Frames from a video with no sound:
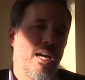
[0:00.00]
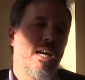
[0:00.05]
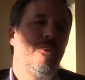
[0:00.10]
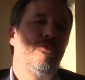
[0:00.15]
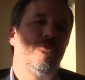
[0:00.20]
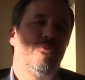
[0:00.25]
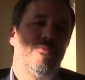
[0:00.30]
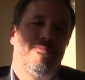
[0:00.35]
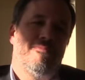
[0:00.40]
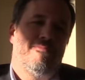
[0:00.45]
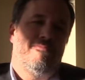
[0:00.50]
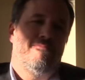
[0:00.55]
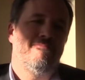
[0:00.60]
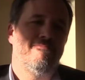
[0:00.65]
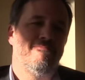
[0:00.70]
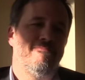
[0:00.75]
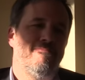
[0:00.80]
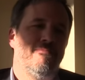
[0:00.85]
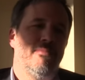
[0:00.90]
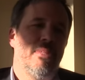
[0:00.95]
I know.
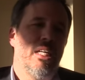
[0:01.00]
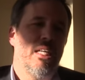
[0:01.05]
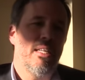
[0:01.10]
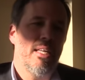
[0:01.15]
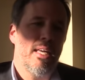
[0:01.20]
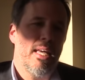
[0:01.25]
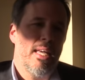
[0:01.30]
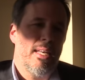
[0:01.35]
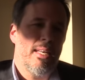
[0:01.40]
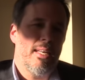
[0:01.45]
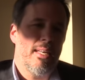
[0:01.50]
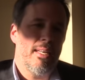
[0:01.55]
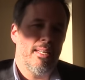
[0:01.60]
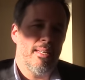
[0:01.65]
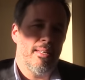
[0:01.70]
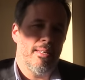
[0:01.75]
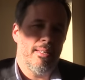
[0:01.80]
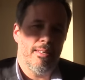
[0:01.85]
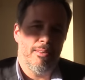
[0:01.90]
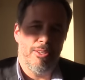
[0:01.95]
And,
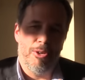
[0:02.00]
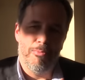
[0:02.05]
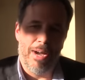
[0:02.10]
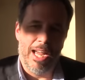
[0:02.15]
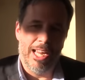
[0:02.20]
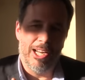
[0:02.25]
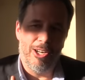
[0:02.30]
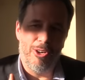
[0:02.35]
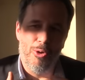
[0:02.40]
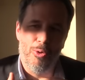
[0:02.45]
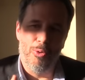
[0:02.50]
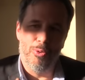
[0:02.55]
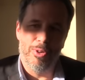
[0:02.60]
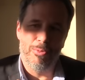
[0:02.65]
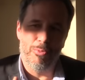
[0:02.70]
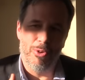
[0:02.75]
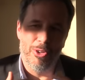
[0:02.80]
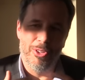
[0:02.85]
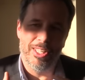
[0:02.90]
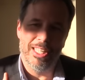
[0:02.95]
and uh, the, my goal
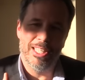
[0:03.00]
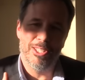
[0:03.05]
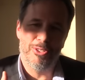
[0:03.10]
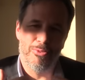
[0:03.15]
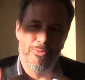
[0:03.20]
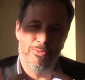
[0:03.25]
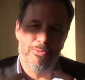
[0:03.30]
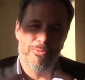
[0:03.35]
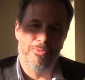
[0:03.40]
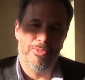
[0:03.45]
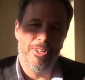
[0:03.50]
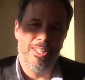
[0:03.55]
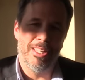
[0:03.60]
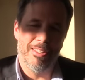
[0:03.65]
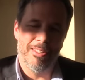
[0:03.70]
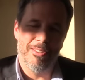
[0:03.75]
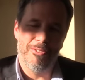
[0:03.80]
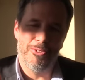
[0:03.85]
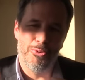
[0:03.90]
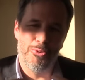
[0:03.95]
one day is to,
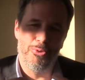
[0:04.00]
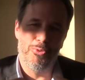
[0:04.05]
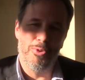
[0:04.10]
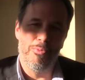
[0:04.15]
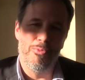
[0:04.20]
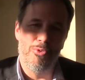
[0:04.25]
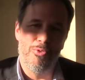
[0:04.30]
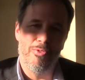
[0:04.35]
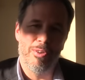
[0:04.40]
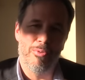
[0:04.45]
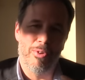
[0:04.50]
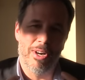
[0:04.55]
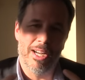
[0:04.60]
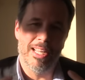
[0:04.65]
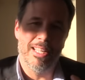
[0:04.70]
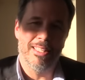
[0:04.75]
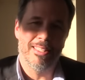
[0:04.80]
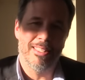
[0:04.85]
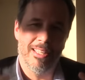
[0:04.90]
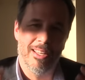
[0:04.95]
finish, to do a movie
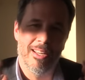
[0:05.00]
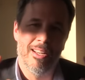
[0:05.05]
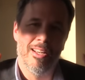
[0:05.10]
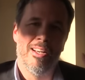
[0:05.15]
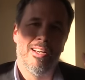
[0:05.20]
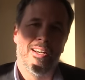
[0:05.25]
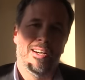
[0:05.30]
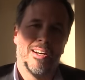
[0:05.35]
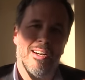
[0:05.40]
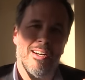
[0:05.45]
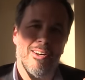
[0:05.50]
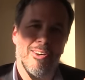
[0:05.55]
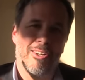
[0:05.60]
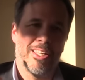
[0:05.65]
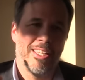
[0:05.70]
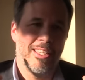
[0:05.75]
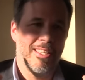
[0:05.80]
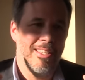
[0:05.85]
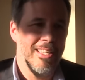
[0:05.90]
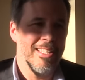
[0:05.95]
where I say, oh,
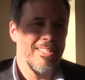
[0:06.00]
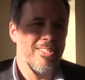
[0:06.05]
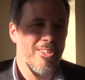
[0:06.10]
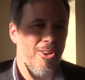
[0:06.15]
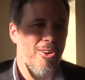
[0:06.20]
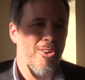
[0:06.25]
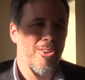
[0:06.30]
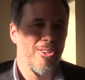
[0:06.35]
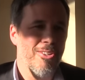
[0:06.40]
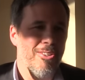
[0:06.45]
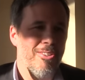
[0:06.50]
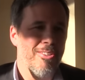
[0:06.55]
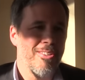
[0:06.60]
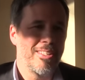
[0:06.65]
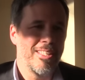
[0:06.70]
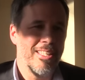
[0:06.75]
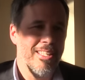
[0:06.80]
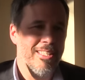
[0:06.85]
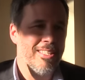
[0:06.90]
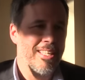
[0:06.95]
okay, it's all,
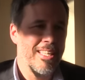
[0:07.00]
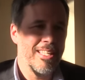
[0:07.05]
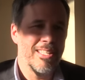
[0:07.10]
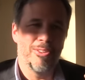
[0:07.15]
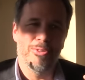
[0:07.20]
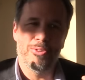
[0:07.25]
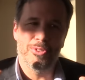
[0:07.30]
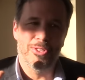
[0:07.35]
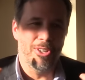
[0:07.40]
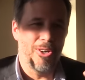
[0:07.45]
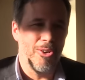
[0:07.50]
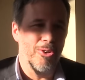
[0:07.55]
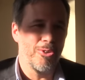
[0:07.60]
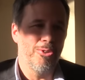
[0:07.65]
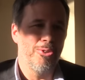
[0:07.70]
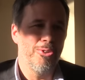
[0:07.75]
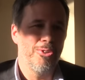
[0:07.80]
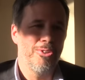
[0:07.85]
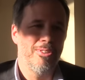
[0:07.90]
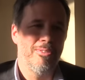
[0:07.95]
it's, it looks all
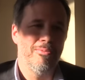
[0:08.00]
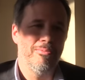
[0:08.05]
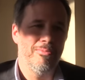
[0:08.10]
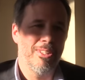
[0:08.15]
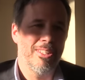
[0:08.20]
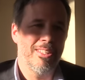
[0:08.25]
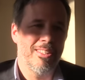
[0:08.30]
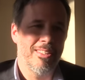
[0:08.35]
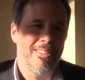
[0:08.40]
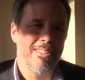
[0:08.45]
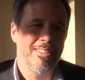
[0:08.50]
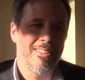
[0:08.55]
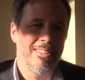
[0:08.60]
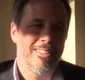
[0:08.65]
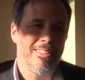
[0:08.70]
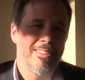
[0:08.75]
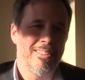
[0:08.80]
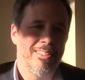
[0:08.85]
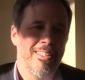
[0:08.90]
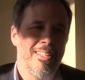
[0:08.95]
good. But
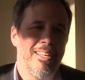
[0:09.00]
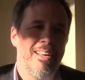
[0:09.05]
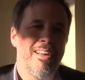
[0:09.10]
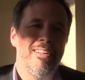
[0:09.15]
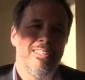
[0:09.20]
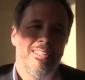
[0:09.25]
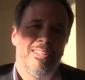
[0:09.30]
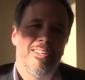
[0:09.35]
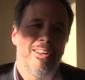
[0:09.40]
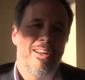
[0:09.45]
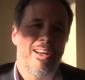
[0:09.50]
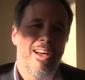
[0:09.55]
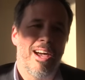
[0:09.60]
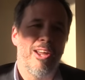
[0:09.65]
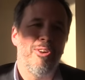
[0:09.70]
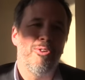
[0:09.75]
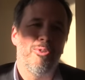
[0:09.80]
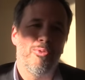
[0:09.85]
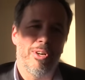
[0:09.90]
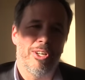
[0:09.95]
uh,
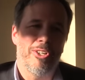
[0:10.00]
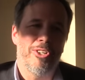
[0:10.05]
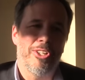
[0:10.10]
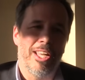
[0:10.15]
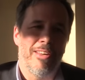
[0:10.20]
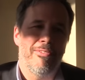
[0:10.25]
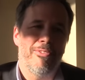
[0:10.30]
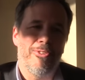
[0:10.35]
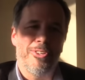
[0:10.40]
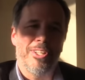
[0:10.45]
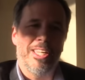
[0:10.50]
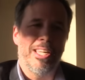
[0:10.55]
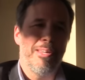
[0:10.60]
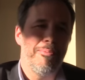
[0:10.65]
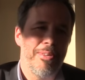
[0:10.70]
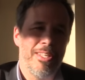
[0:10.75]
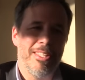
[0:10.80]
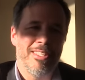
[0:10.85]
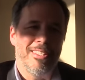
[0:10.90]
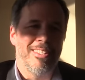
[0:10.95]
I know where the gaffer are. is. So
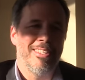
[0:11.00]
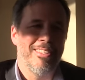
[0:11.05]
you never is.